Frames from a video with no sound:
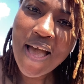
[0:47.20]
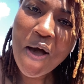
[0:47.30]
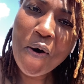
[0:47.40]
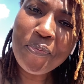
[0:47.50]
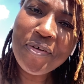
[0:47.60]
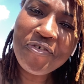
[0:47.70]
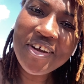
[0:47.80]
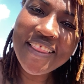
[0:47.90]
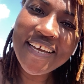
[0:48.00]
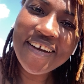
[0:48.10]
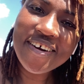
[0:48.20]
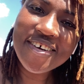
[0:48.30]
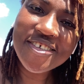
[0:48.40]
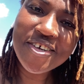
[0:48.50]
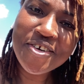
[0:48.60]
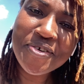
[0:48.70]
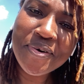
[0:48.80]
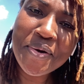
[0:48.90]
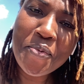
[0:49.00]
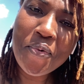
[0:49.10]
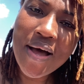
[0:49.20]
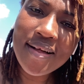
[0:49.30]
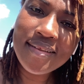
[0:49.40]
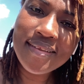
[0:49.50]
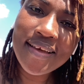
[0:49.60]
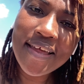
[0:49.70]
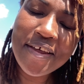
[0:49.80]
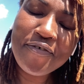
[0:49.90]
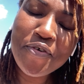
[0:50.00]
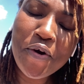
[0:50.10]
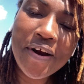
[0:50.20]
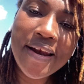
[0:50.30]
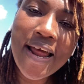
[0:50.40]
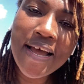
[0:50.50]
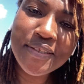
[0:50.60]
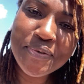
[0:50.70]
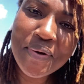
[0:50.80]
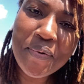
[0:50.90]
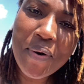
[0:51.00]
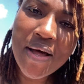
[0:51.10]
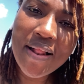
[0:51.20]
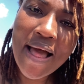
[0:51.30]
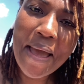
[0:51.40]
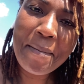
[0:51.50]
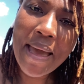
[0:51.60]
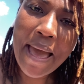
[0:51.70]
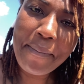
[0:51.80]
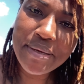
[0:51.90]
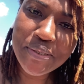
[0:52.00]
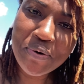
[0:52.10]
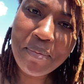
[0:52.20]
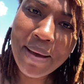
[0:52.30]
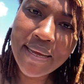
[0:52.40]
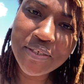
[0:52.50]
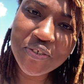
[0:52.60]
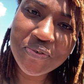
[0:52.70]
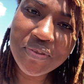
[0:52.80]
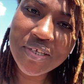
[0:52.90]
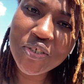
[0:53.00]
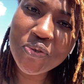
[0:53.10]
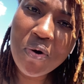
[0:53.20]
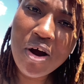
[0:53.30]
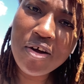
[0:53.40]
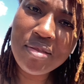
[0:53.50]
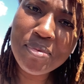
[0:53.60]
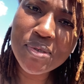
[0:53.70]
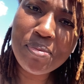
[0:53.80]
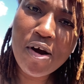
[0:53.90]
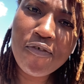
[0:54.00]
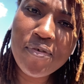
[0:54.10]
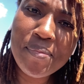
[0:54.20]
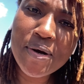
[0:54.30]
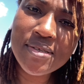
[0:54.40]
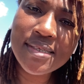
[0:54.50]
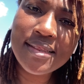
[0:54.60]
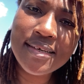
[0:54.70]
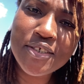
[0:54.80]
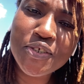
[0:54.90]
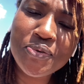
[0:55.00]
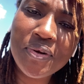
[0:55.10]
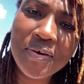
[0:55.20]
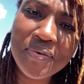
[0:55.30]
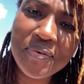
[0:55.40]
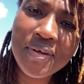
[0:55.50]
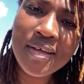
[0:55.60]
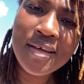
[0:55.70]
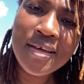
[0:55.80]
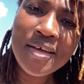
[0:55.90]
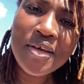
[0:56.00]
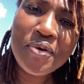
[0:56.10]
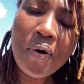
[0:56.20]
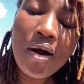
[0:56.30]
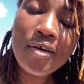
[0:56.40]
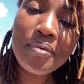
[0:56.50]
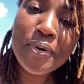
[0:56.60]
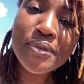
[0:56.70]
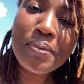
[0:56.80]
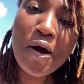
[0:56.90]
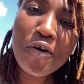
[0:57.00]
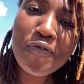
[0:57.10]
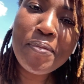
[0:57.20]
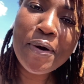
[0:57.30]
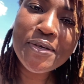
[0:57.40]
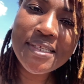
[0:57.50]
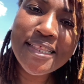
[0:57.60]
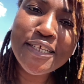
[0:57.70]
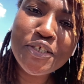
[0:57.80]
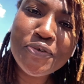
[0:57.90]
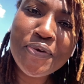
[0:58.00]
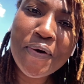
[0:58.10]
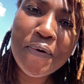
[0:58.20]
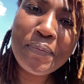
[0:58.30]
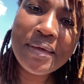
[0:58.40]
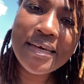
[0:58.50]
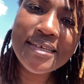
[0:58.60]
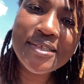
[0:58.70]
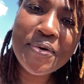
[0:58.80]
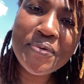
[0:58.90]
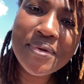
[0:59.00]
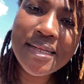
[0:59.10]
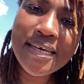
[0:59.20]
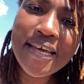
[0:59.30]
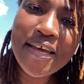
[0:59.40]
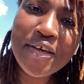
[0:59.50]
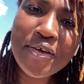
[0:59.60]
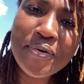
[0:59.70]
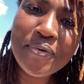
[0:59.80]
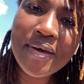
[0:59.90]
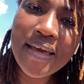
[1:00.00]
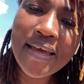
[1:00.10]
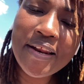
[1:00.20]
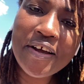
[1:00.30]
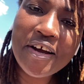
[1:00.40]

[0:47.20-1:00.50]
I hope the free thinkers are doing well. And if you're not doing well, I'm happy to remind you that you are the most powerful person that you know. You are the most powerful person that you know because only you can